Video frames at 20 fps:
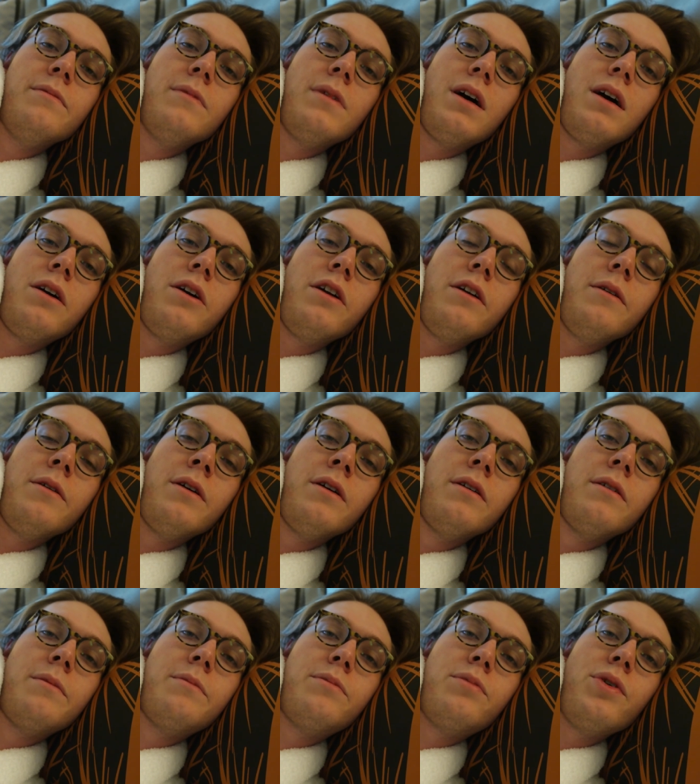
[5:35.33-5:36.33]
I already
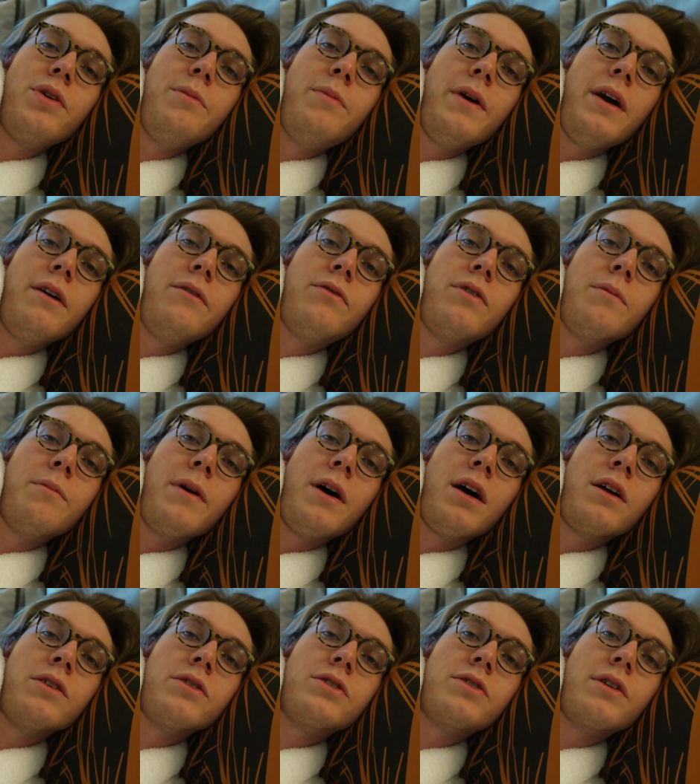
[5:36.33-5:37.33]
prepaid for
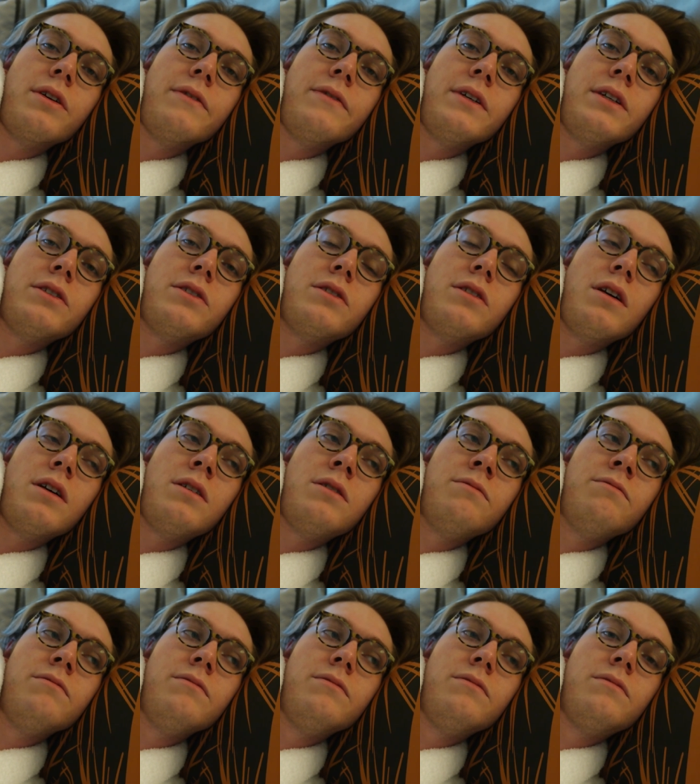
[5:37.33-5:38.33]
bottle service, so